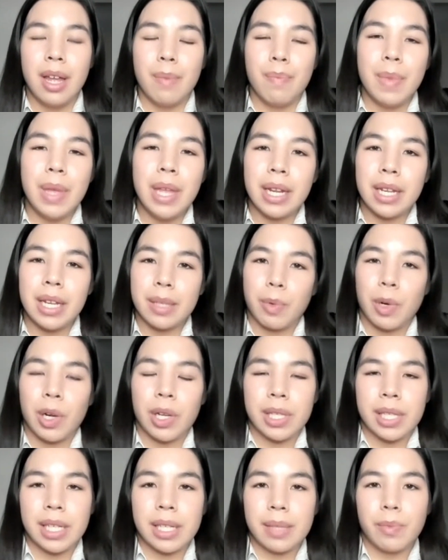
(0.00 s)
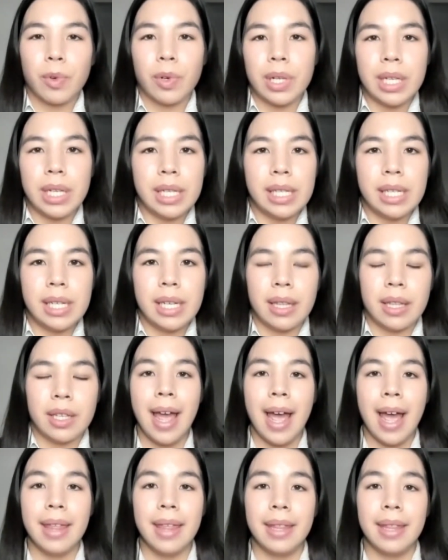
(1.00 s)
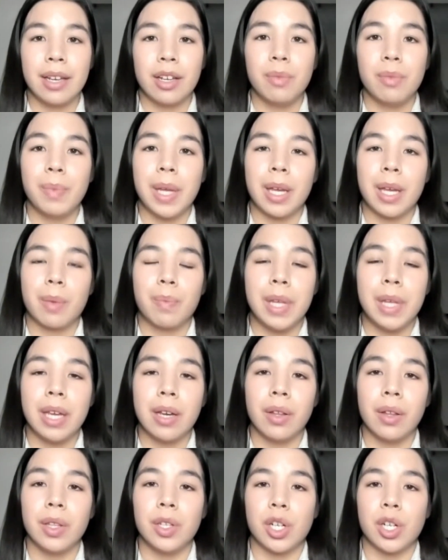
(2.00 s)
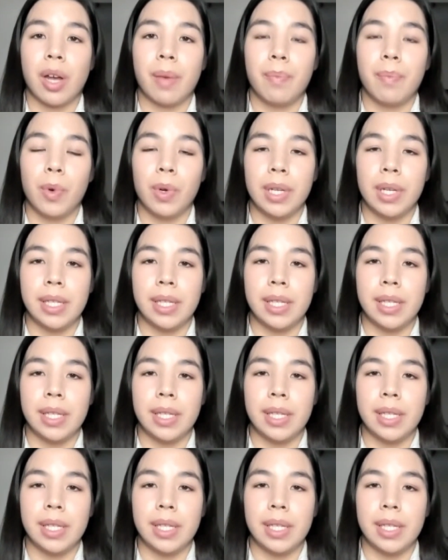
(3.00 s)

meetings process more easy and that could make being on the job more